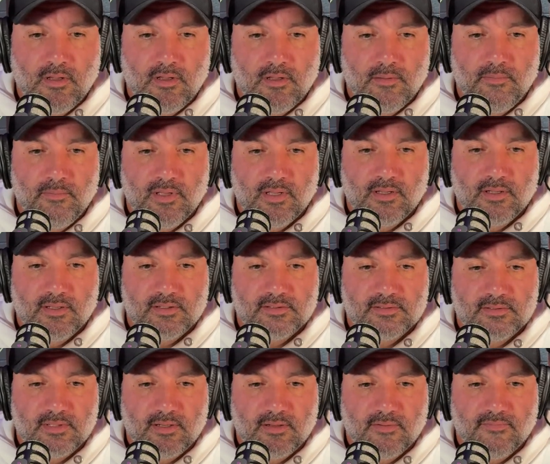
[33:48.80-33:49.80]
because
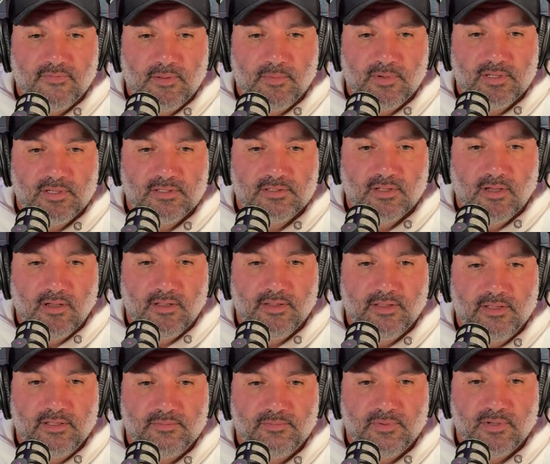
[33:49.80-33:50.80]
I don't know if anybody saw
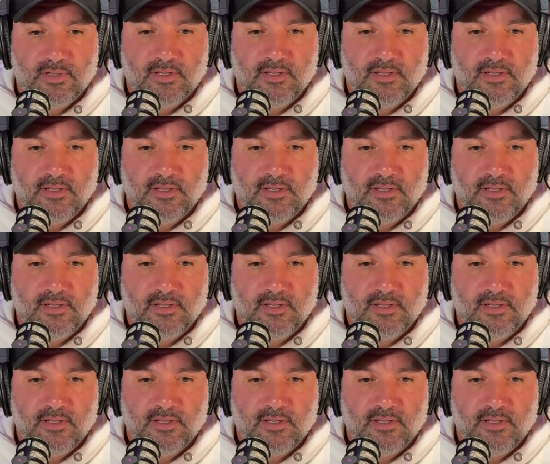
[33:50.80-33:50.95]
this, but